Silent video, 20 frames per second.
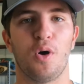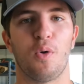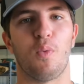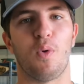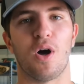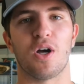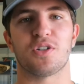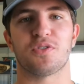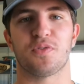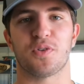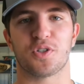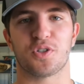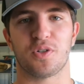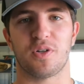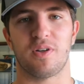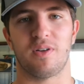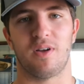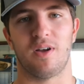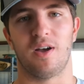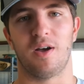watch for
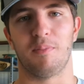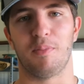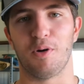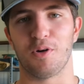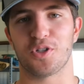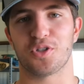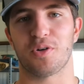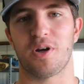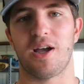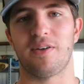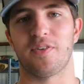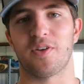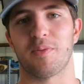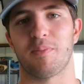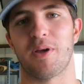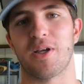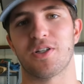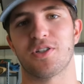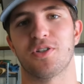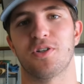boat traffic,
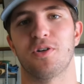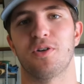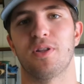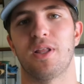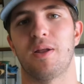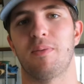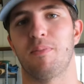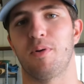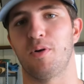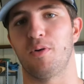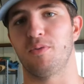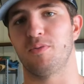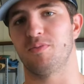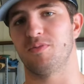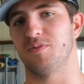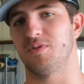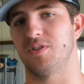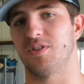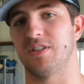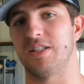make sure that
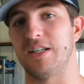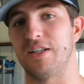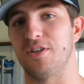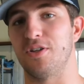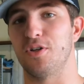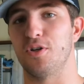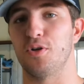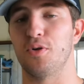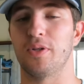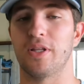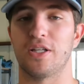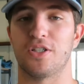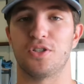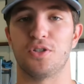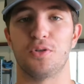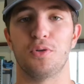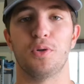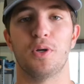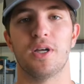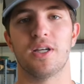boats see you and that
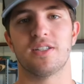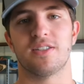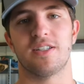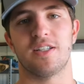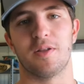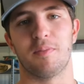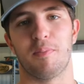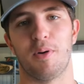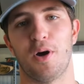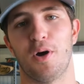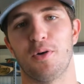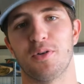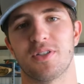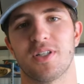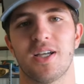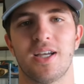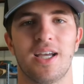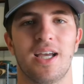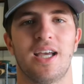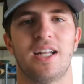you see the boats,